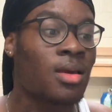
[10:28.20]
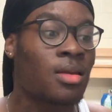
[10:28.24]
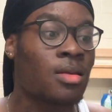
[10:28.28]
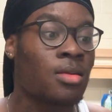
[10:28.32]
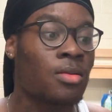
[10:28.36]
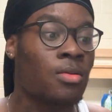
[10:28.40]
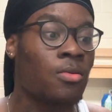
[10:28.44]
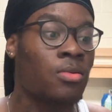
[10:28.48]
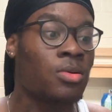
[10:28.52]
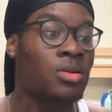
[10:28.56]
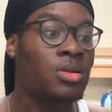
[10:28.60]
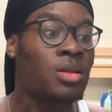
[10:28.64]

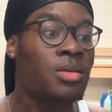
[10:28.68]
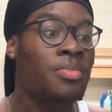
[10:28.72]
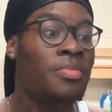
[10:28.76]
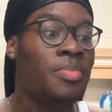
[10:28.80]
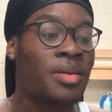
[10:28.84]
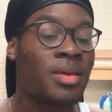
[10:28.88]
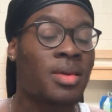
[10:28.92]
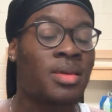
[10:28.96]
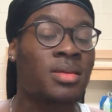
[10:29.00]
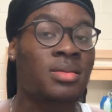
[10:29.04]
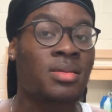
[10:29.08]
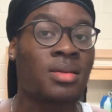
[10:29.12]
one of the
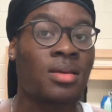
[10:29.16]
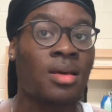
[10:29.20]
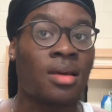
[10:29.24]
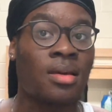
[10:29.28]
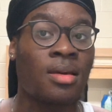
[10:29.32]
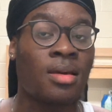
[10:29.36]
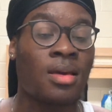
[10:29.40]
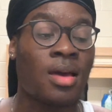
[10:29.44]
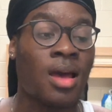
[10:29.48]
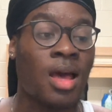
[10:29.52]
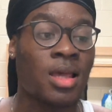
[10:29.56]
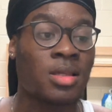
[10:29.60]
biggest
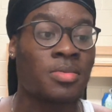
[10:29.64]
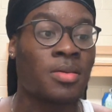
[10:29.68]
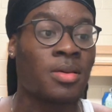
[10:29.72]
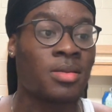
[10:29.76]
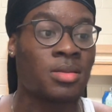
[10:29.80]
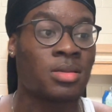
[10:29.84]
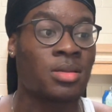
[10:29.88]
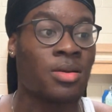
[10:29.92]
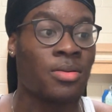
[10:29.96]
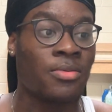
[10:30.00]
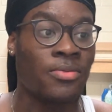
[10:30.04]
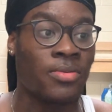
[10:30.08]

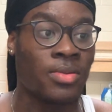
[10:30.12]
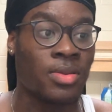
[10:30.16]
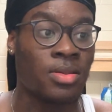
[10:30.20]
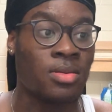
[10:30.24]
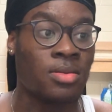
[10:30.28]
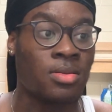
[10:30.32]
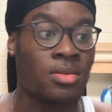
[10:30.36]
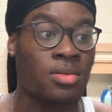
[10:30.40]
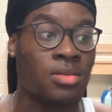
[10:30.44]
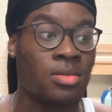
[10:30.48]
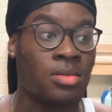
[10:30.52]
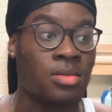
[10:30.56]
aspects of
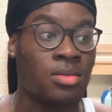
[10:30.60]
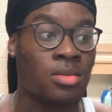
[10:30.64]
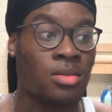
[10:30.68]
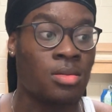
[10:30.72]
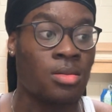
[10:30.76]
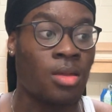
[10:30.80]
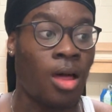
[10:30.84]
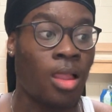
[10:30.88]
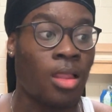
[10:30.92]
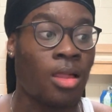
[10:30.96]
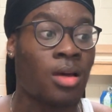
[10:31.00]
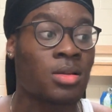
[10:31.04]

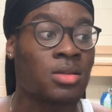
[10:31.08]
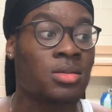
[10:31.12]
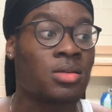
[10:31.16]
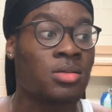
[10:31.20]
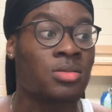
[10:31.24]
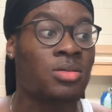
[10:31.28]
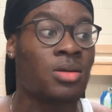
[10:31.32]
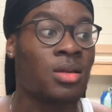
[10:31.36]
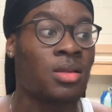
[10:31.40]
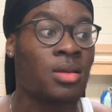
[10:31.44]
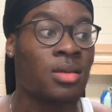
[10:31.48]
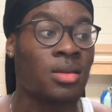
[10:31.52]
Holocaust
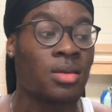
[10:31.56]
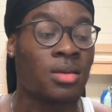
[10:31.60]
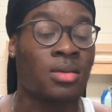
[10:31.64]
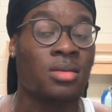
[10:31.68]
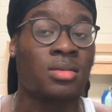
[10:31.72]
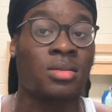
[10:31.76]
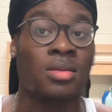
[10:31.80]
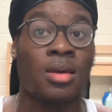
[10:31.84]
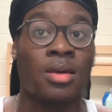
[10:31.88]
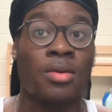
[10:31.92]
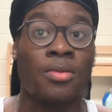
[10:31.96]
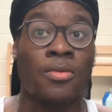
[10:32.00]
history, I
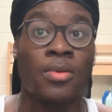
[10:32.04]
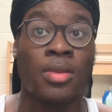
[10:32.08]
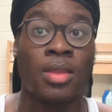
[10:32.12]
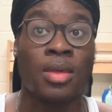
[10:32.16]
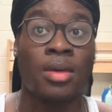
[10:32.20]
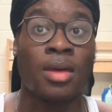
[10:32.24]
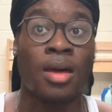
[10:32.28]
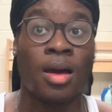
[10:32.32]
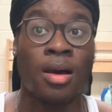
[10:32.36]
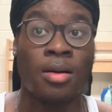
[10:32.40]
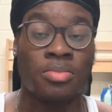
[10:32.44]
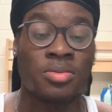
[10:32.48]
think it
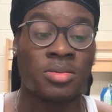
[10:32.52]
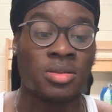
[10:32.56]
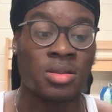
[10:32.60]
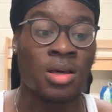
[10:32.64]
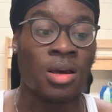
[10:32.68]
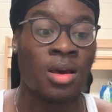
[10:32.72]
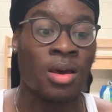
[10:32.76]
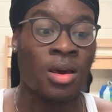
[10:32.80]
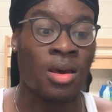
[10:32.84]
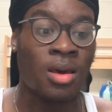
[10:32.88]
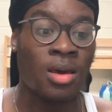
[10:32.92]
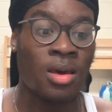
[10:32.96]
really helps,
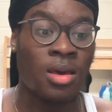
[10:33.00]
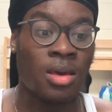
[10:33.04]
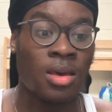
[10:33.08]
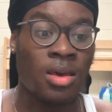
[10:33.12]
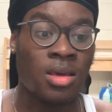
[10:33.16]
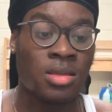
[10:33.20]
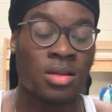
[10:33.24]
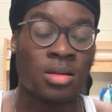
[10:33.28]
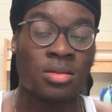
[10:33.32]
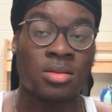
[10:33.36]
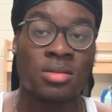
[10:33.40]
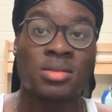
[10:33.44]

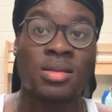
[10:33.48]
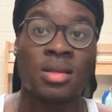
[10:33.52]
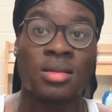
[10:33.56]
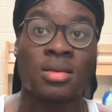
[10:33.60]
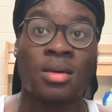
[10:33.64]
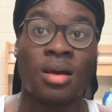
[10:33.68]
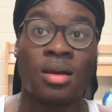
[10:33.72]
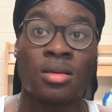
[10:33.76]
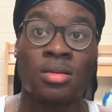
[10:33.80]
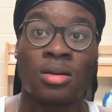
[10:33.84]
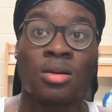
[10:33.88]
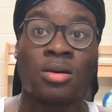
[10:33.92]
is
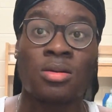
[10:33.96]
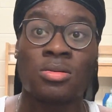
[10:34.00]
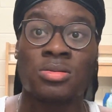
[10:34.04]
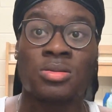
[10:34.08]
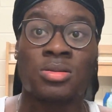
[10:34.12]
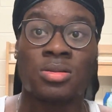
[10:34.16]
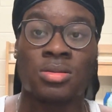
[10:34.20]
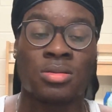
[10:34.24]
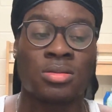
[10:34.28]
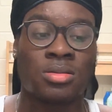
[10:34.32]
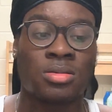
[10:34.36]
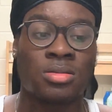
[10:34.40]
understanding other
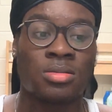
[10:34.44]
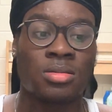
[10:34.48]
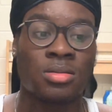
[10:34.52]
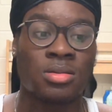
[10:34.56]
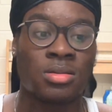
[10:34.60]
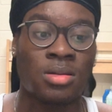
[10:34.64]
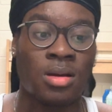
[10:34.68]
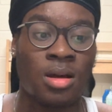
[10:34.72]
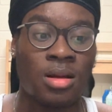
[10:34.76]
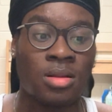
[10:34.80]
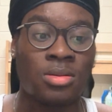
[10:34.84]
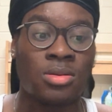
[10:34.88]
cultures.
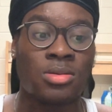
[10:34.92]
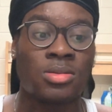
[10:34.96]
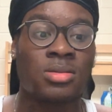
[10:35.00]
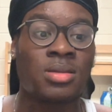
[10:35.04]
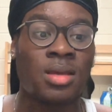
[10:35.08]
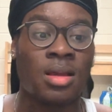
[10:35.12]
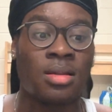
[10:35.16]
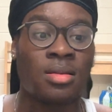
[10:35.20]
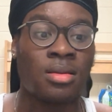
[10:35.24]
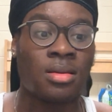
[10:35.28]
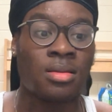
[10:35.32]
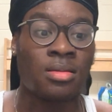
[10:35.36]
It's
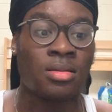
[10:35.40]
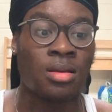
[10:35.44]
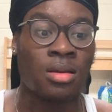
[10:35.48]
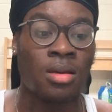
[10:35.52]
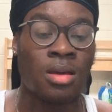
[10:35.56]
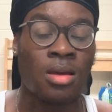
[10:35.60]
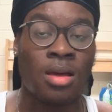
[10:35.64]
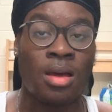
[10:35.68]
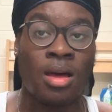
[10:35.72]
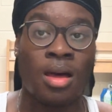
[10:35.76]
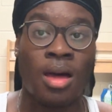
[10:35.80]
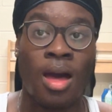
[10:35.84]
understanding
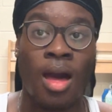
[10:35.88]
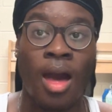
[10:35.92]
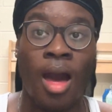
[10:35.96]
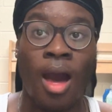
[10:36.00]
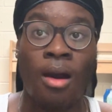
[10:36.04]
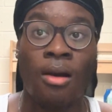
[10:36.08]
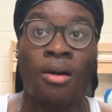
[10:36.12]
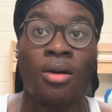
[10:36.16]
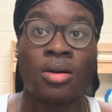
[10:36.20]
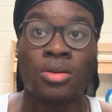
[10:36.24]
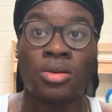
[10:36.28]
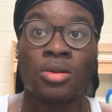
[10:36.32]

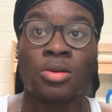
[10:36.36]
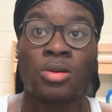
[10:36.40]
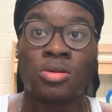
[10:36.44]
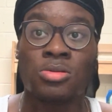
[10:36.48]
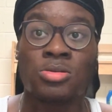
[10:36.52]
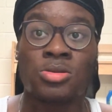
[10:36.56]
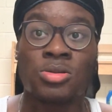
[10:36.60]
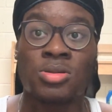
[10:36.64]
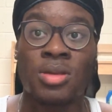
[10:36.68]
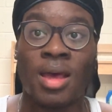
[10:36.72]
how other cultures